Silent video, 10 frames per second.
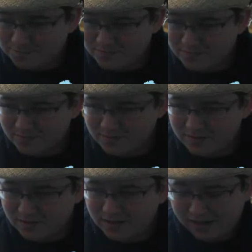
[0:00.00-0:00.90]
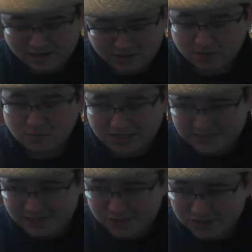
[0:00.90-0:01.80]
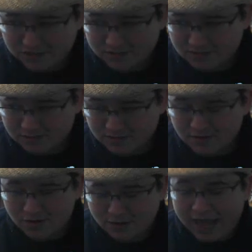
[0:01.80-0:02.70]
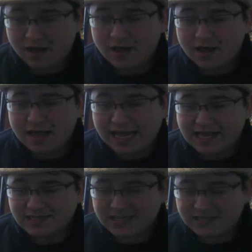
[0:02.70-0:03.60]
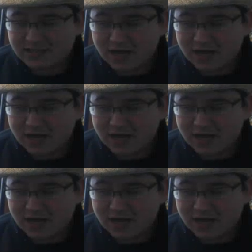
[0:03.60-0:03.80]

No. It's on PlayStation. Yes. Okay. Is it